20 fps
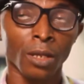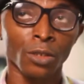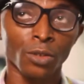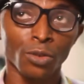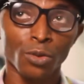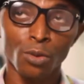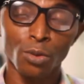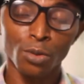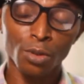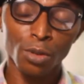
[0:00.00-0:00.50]

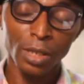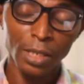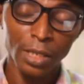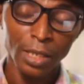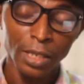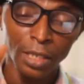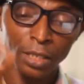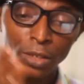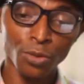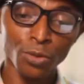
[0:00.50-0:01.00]
So
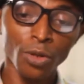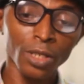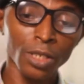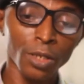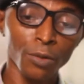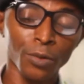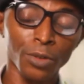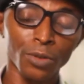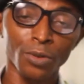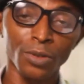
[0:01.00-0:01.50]

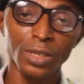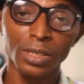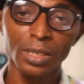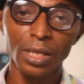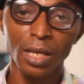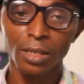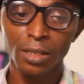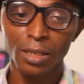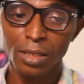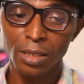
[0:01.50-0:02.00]
installing Windows
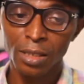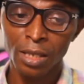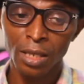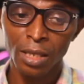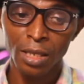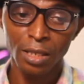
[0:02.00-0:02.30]
10